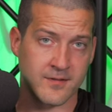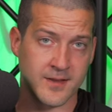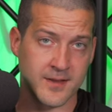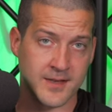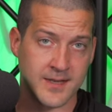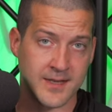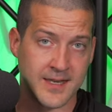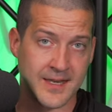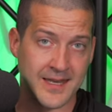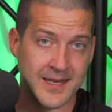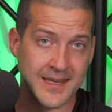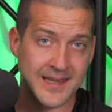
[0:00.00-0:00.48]
as a
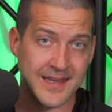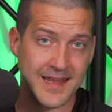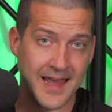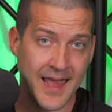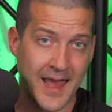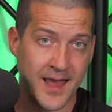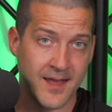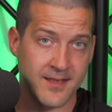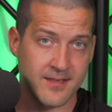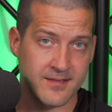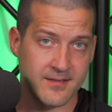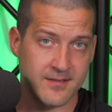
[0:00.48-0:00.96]
T
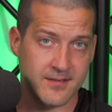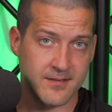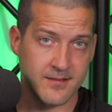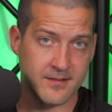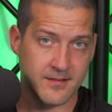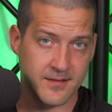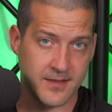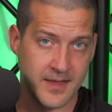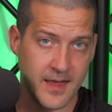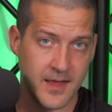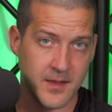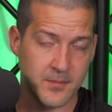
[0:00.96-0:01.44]
S
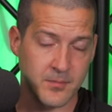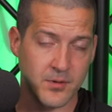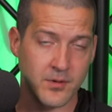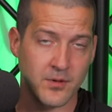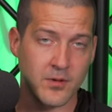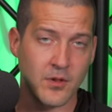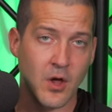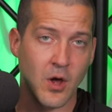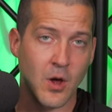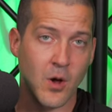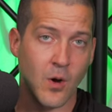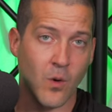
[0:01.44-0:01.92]

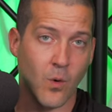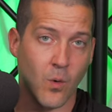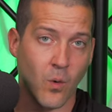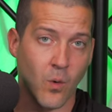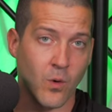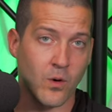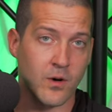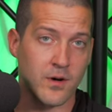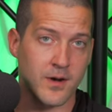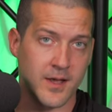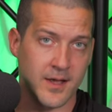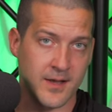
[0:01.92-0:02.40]
cable
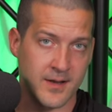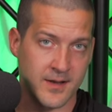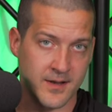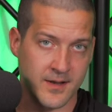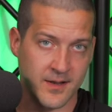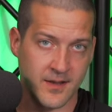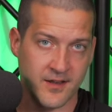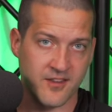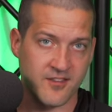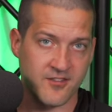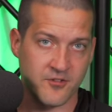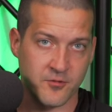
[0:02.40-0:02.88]
or an
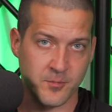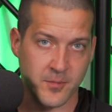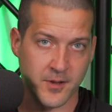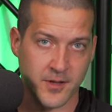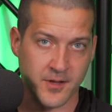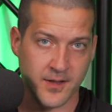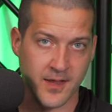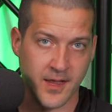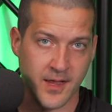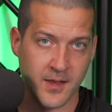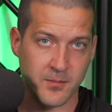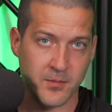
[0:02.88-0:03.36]

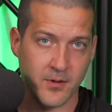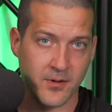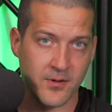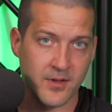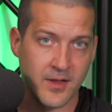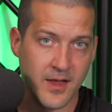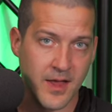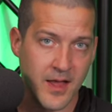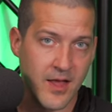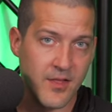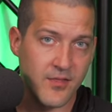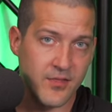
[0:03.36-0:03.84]
instrument
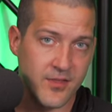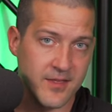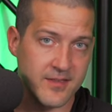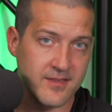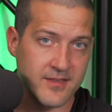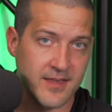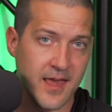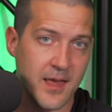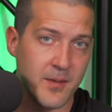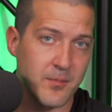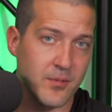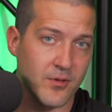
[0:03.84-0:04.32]
cable.
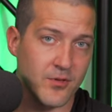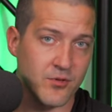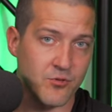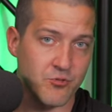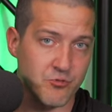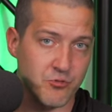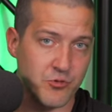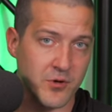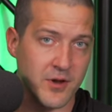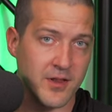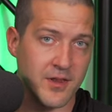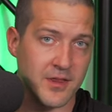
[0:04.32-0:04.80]
This cable is
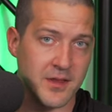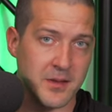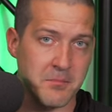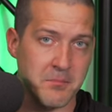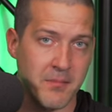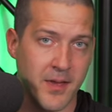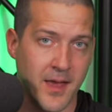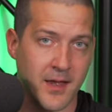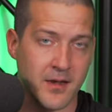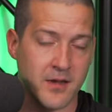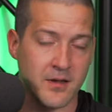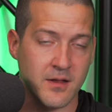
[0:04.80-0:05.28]
really
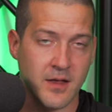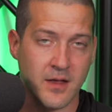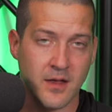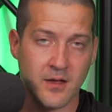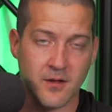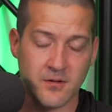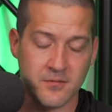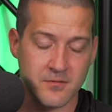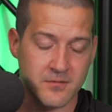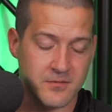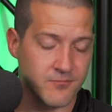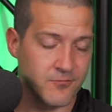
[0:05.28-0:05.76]
meant
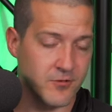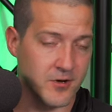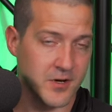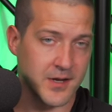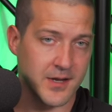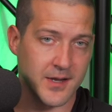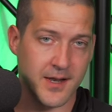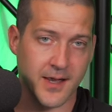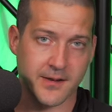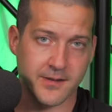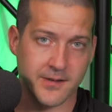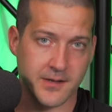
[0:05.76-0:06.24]
for
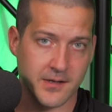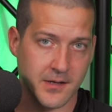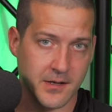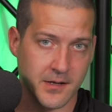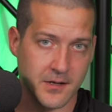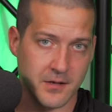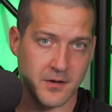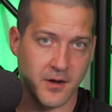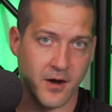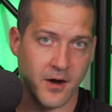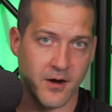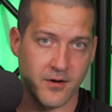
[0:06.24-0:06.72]
connecting
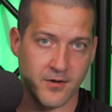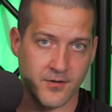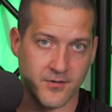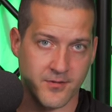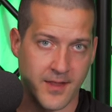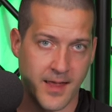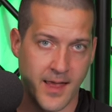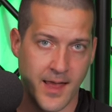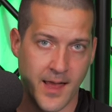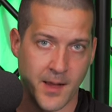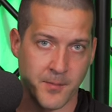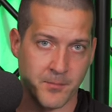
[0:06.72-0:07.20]
guitars
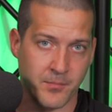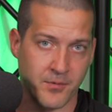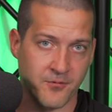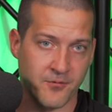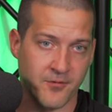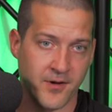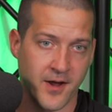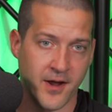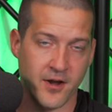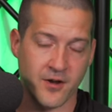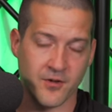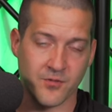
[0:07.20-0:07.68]
to
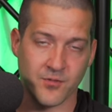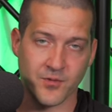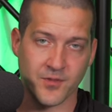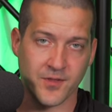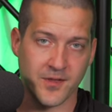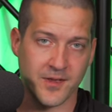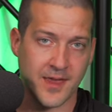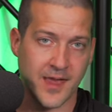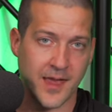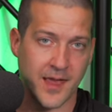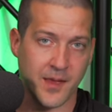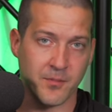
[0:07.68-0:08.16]
amplifiers with
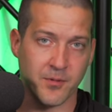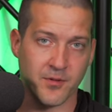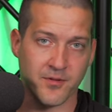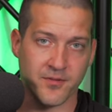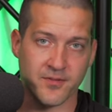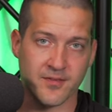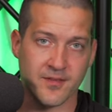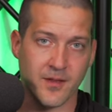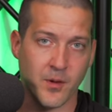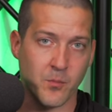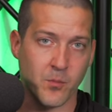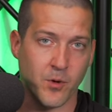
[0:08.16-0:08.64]
a cable
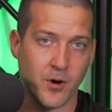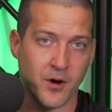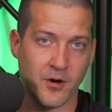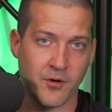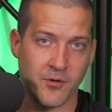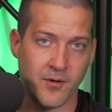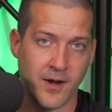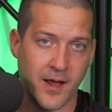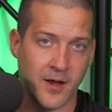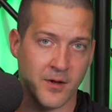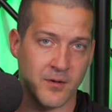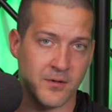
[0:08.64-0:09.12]
somewhere
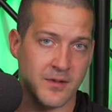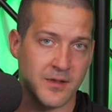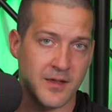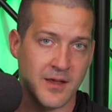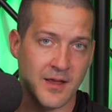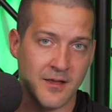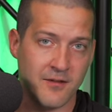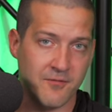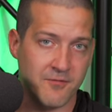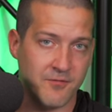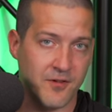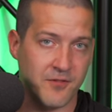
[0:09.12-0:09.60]
around
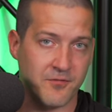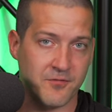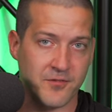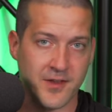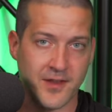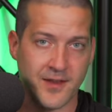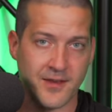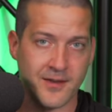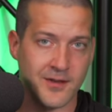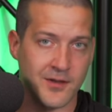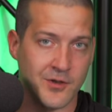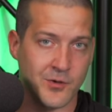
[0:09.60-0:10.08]

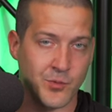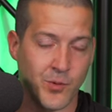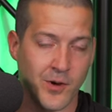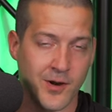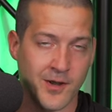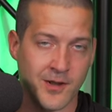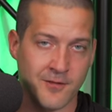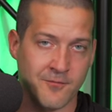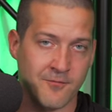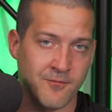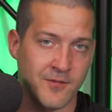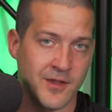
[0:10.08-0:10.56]
fifteen to
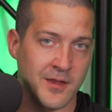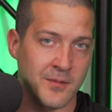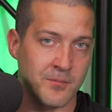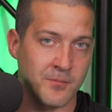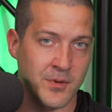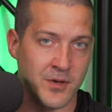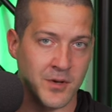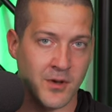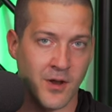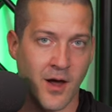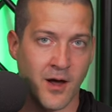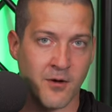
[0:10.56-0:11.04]
twenty
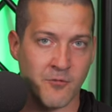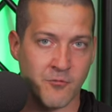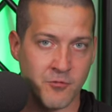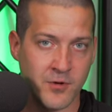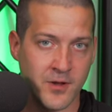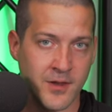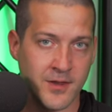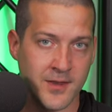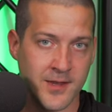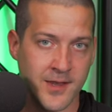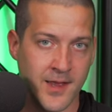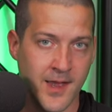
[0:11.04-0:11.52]
feet, but not
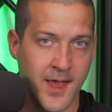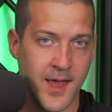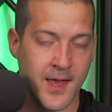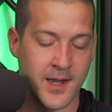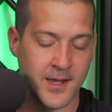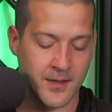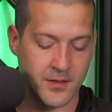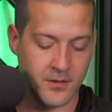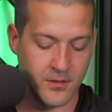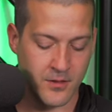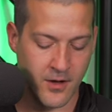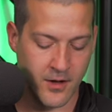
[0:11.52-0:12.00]
really
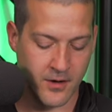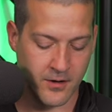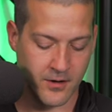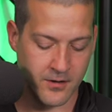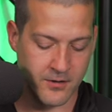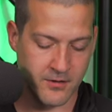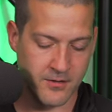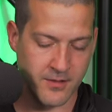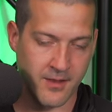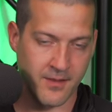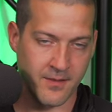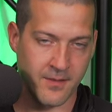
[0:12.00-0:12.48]
any
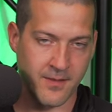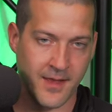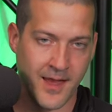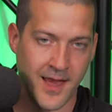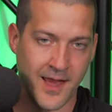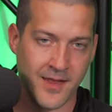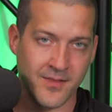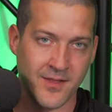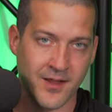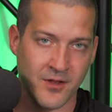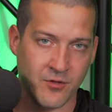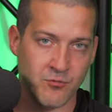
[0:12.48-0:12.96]
longer than
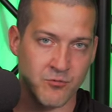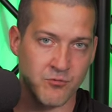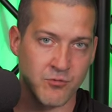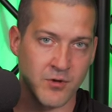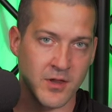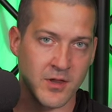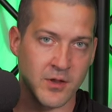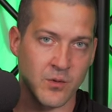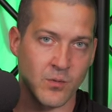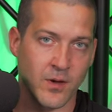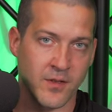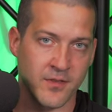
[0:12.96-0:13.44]
that. That's
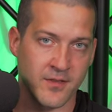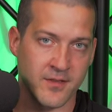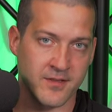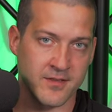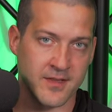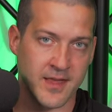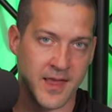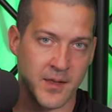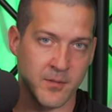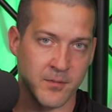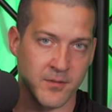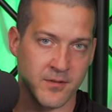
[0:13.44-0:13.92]
really what
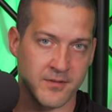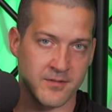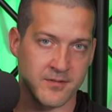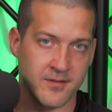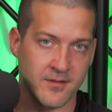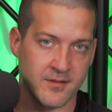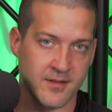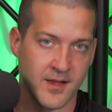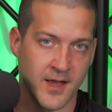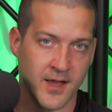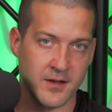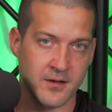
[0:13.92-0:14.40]
this cable is
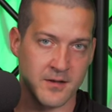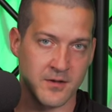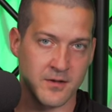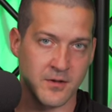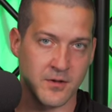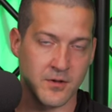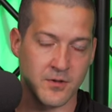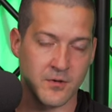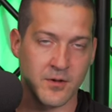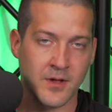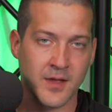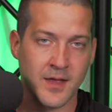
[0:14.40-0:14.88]
designed to
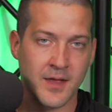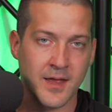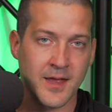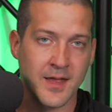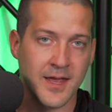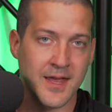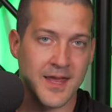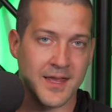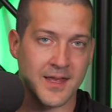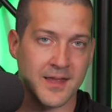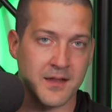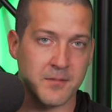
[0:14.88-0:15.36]
do.
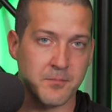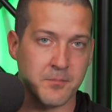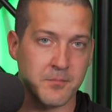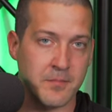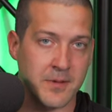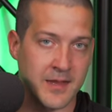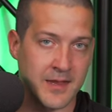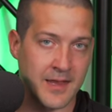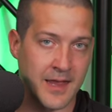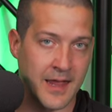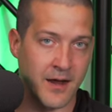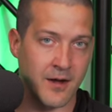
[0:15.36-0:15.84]
It can
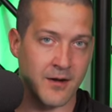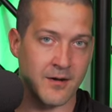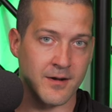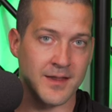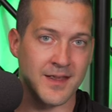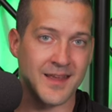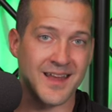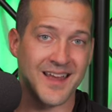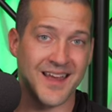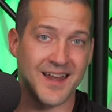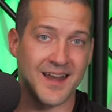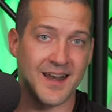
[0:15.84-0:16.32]

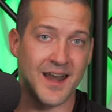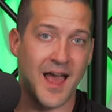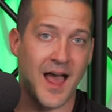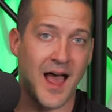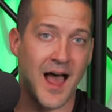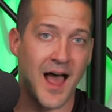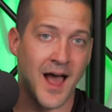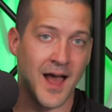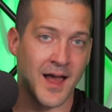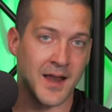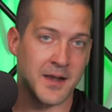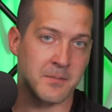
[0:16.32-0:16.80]
carry an
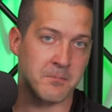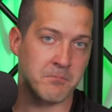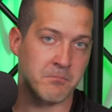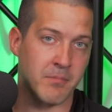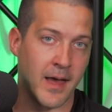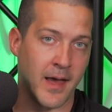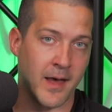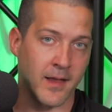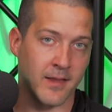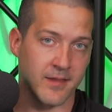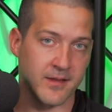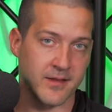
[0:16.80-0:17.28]

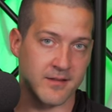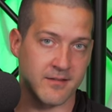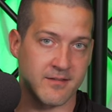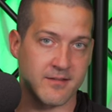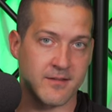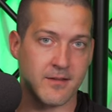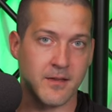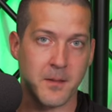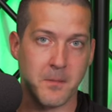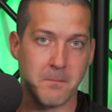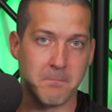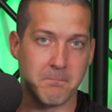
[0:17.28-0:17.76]

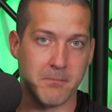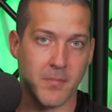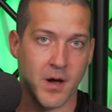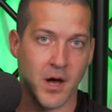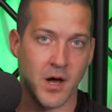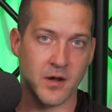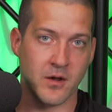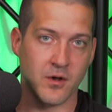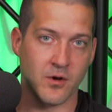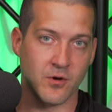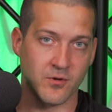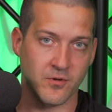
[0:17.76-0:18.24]
unbalanced
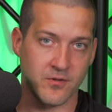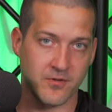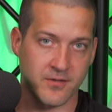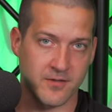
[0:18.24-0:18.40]
mono